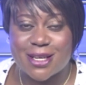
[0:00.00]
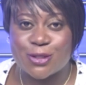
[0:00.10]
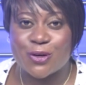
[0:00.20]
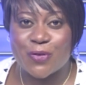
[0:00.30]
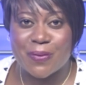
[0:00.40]

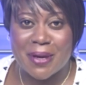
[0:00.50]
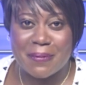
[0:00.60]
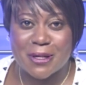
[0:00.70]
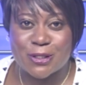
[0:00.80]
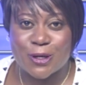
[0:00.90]
do
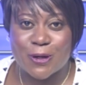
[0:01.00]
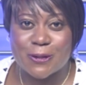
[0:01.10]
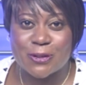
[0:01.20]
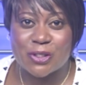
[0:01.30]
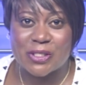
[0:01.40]
remember to log
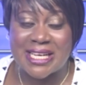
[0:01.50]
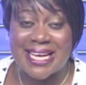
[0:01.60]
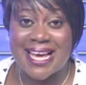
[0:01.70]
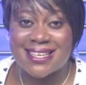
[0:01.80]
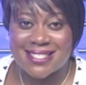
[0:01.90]
on to the
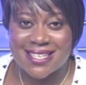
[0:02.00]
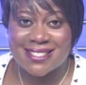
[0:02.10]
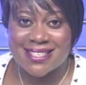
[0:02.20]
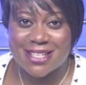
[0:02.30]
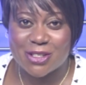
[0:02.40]

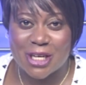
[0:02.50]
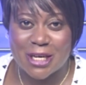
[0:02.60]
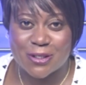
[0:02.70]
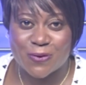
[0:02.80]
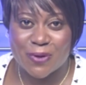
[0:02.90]
Excellence in
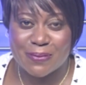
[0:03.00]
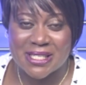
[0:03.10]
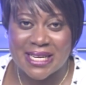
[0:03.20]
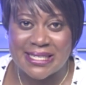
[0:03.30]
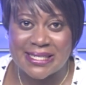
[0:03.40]
Education
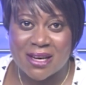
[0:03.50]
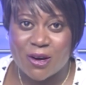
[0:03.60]
website